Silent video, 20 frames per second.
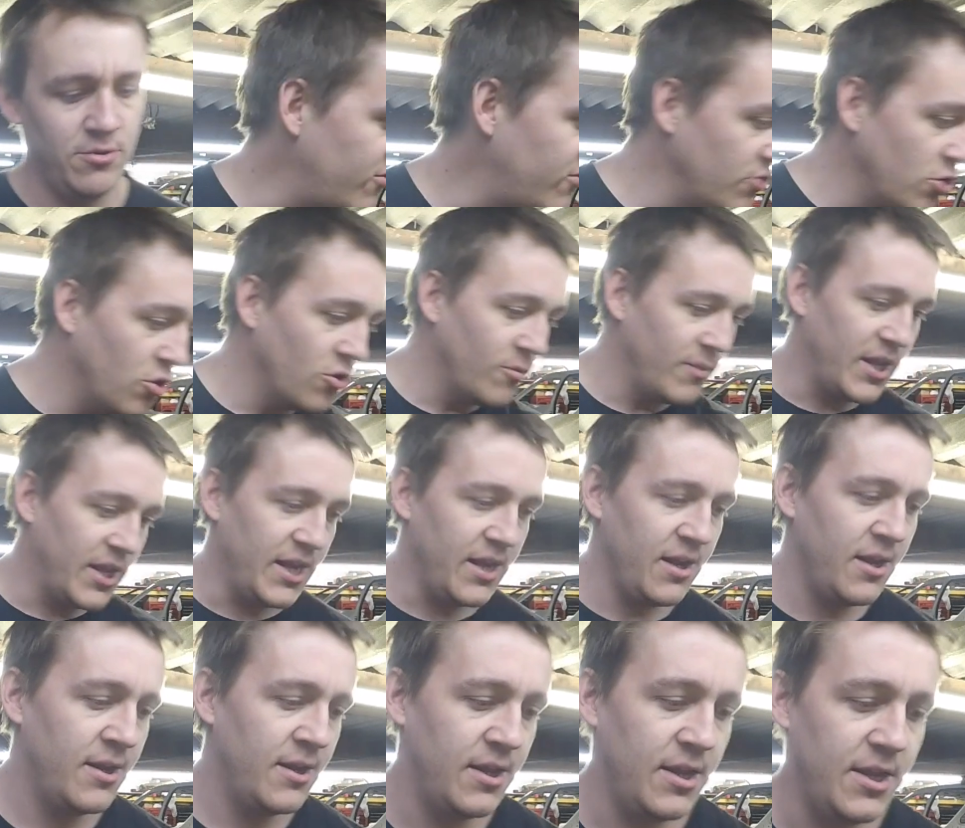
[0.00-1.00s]
Normally
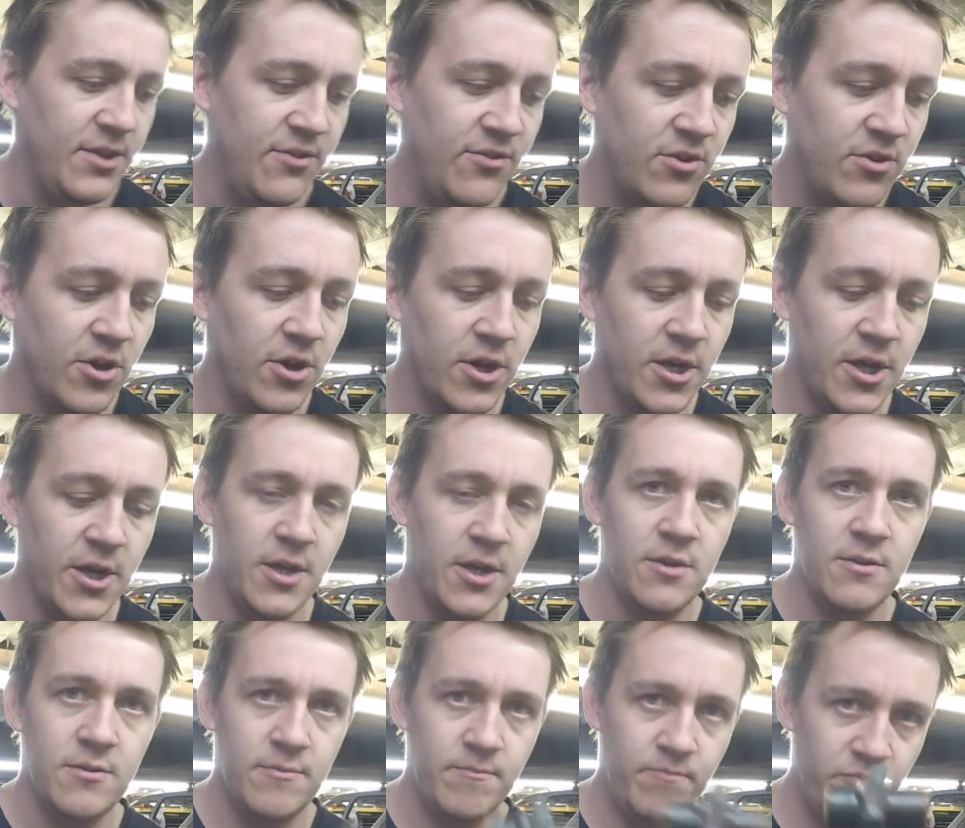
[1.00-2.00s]
it's got
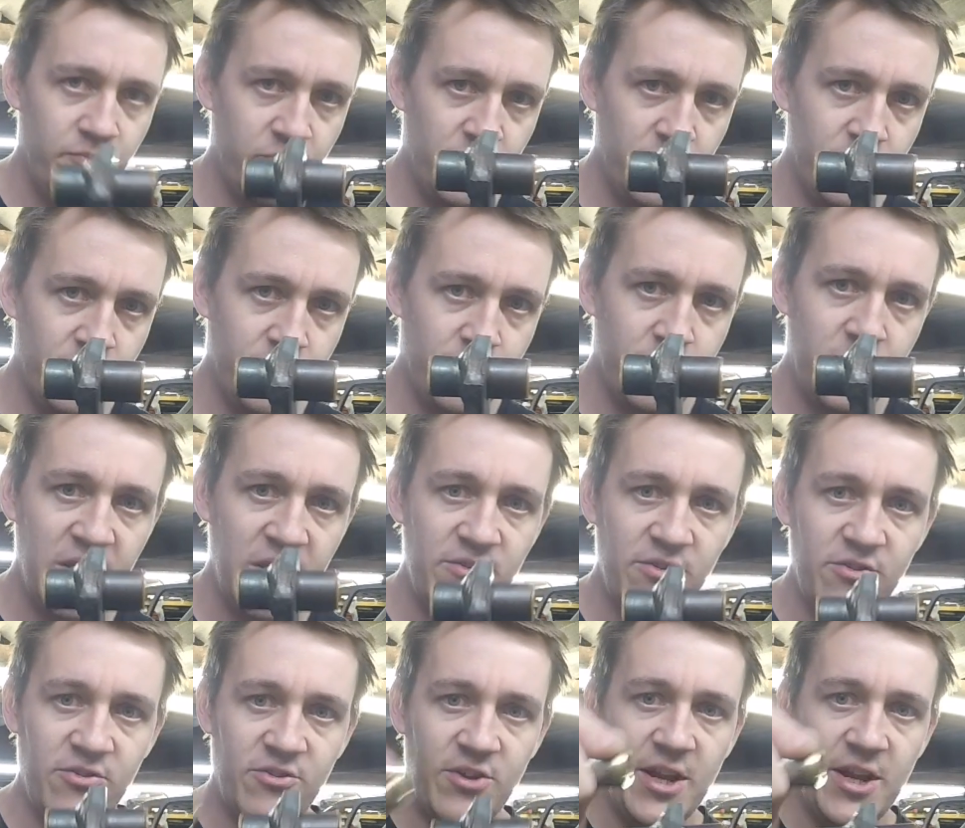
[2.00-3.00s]
a piece of
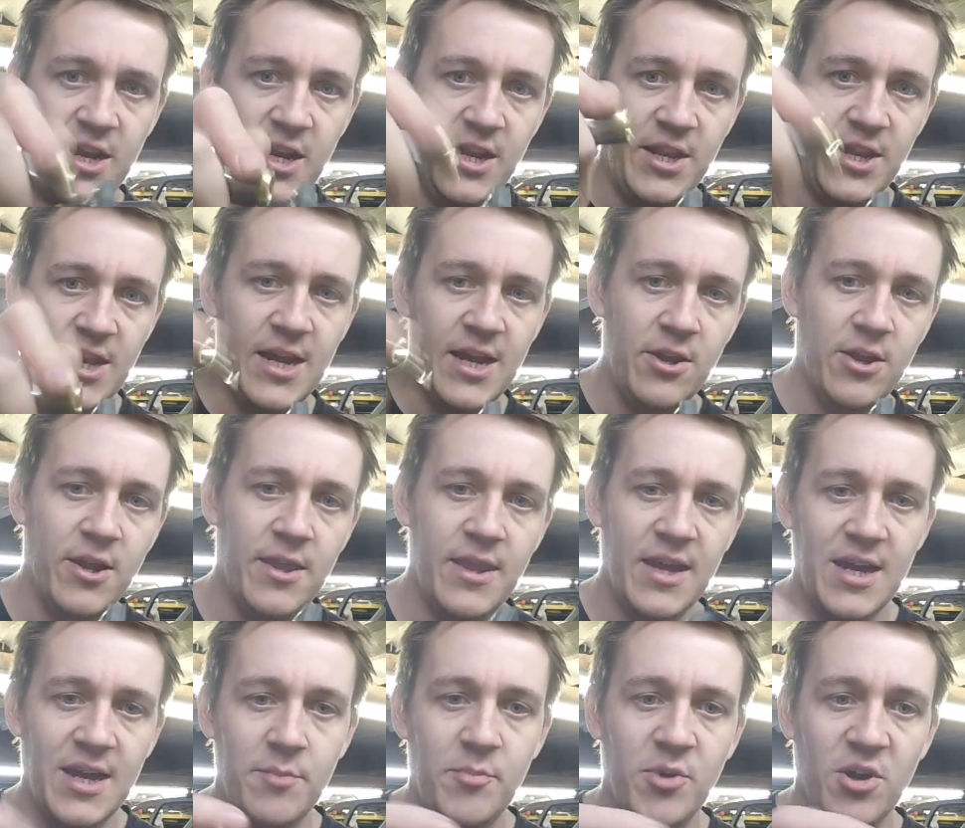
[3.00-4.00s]
steel in there like
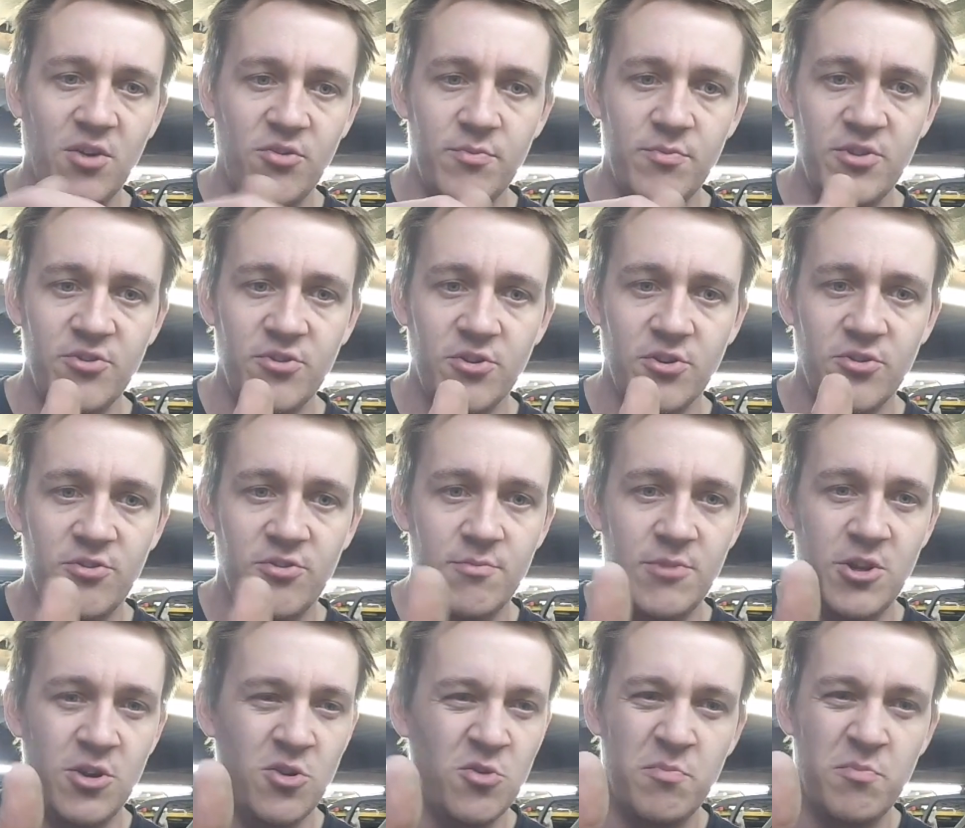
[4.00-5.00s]
that, apart from it's got some
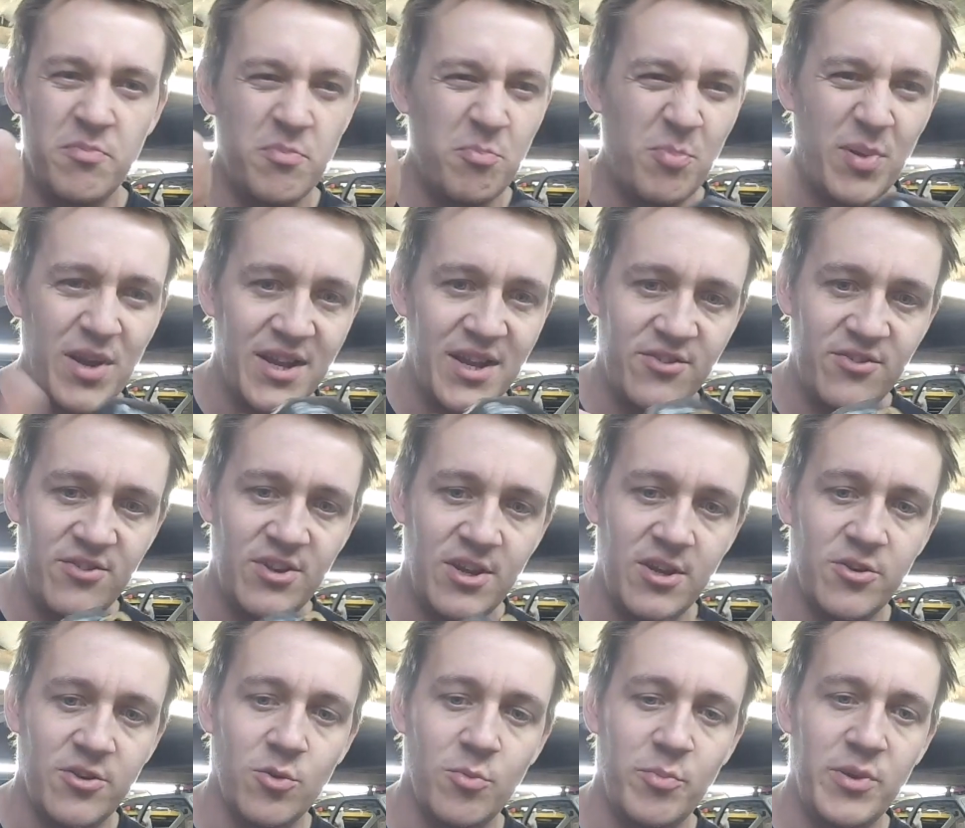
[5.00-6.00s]
little
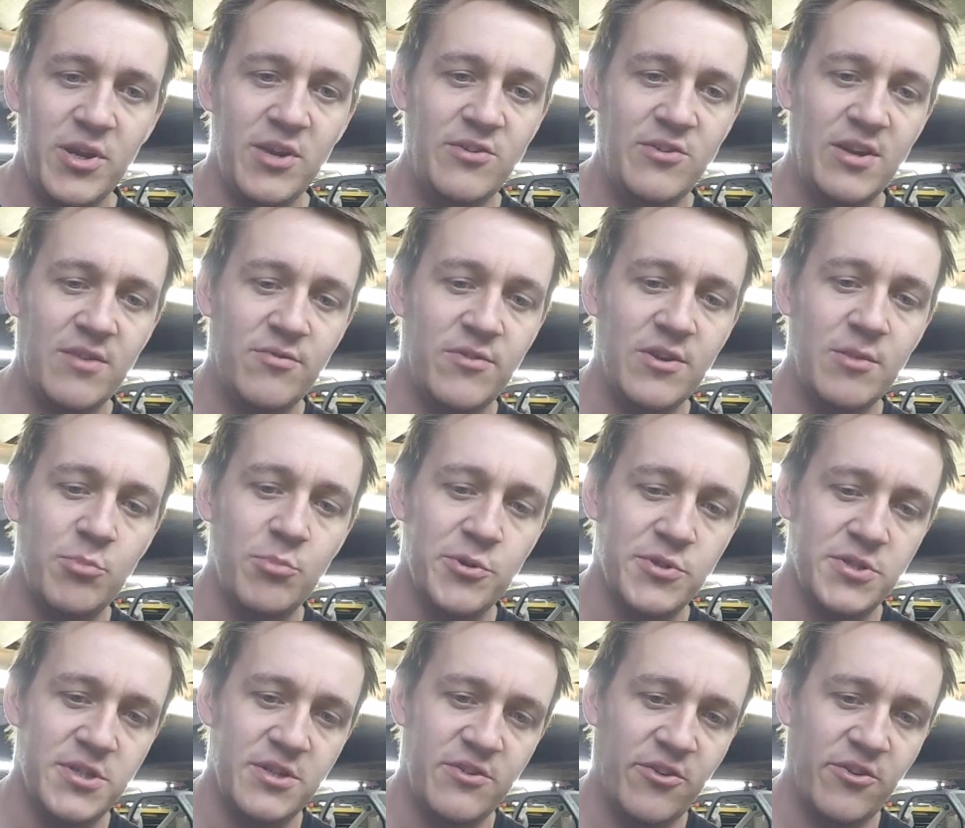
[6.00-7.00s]
plastic or PTFE
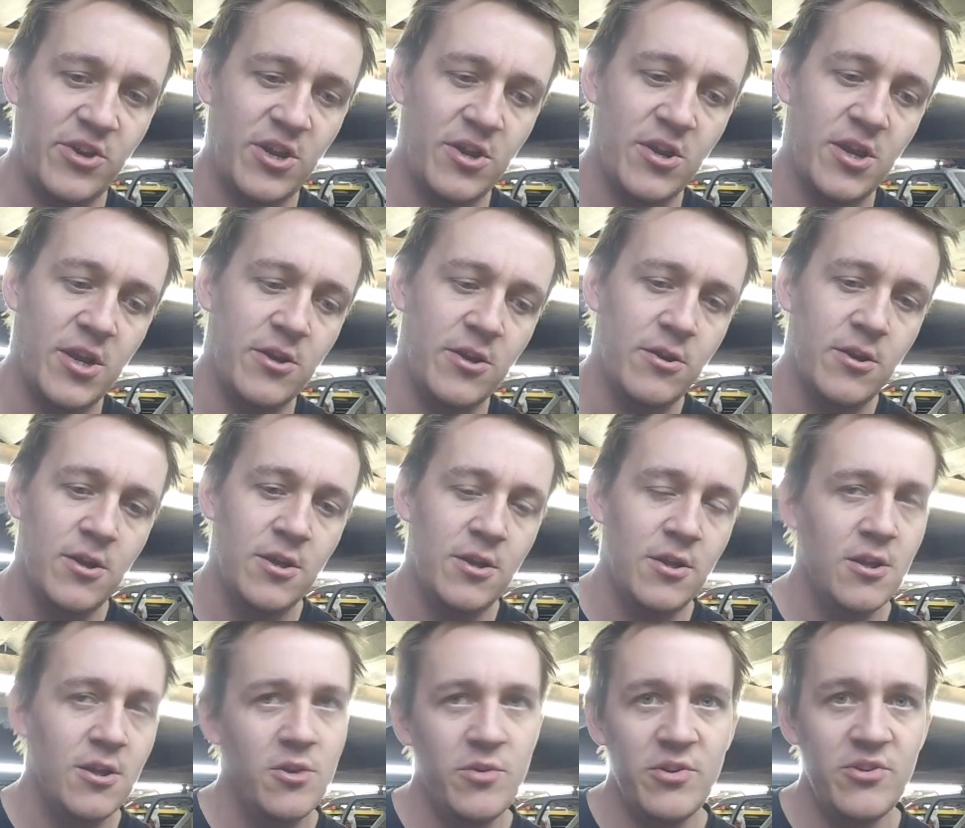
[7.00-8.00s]
bushes, I don't know,
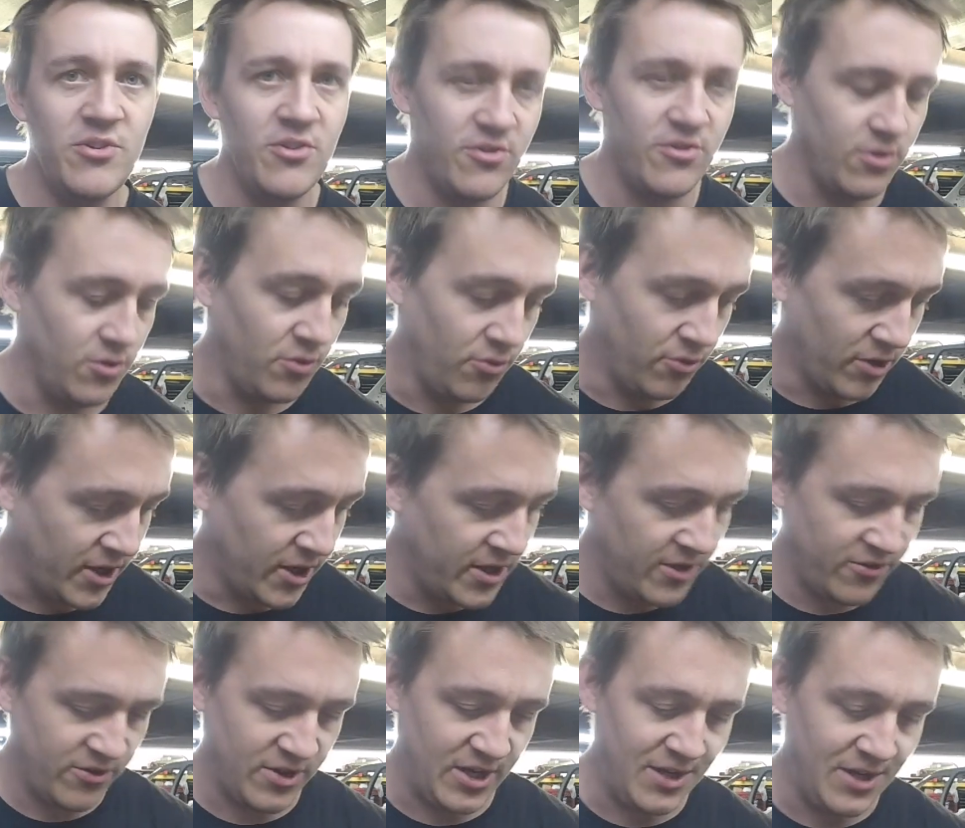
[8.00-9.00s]
which is alright,
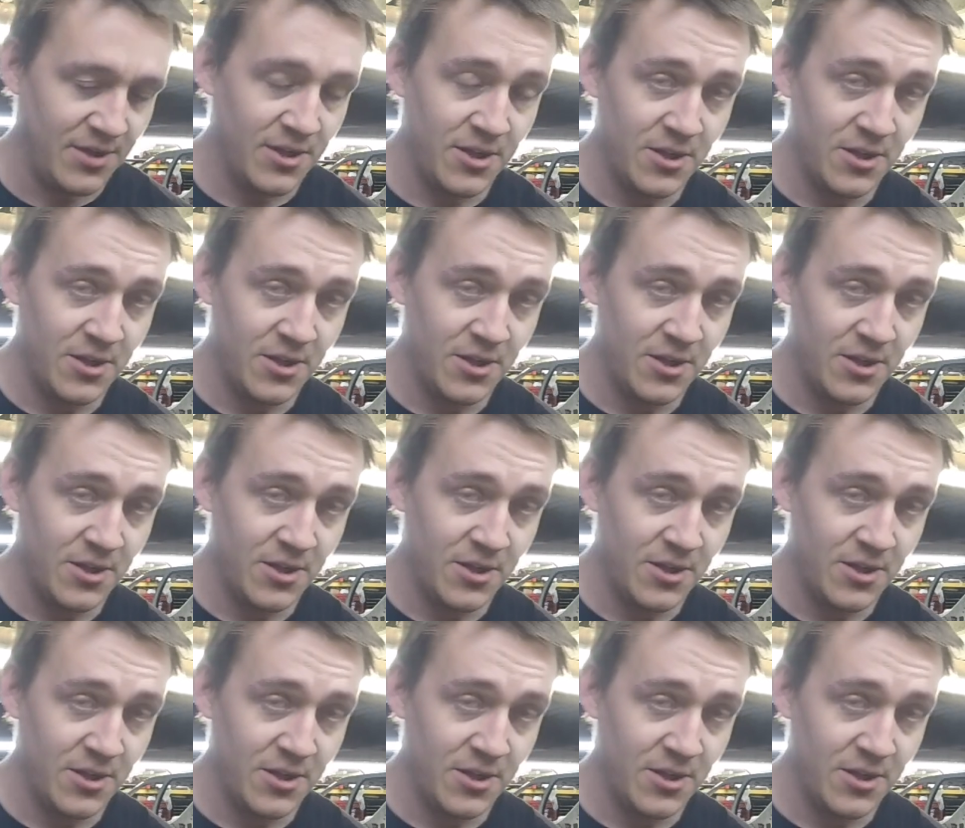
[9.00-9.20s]
isn't it?